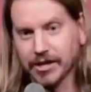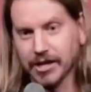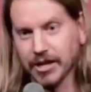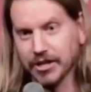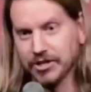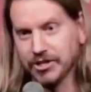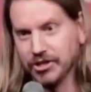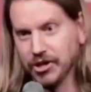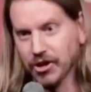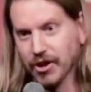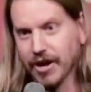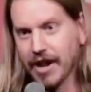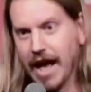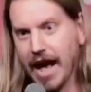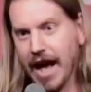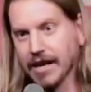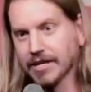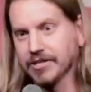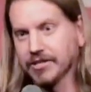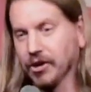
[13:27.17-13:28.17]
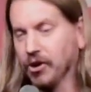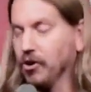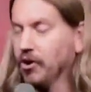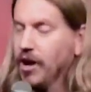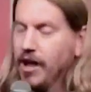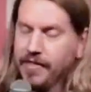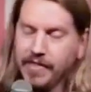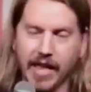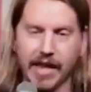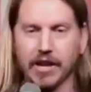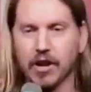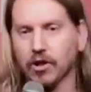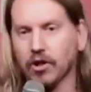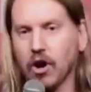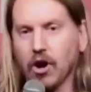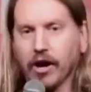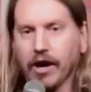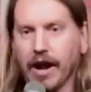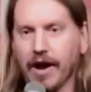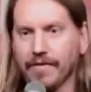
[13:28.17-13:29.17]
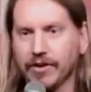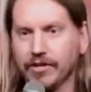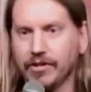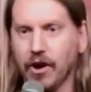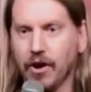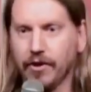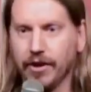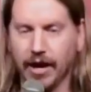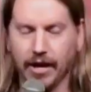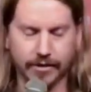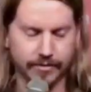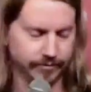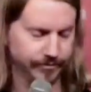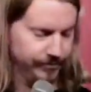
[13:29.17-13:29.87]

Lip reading: Because you're an asshole and they no longer have a donut.